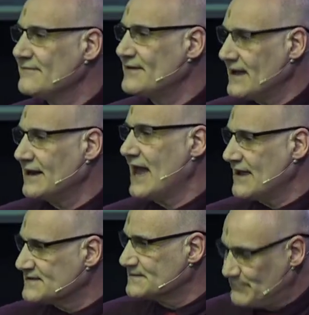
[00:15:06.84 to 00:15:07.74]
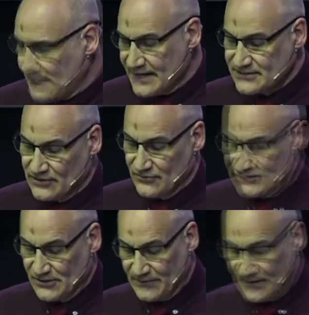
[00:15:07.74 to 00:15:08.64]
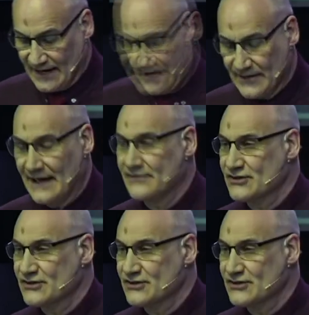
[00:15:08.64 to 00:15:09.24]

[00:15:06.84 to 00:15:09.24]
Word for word: our lives based on something like that that's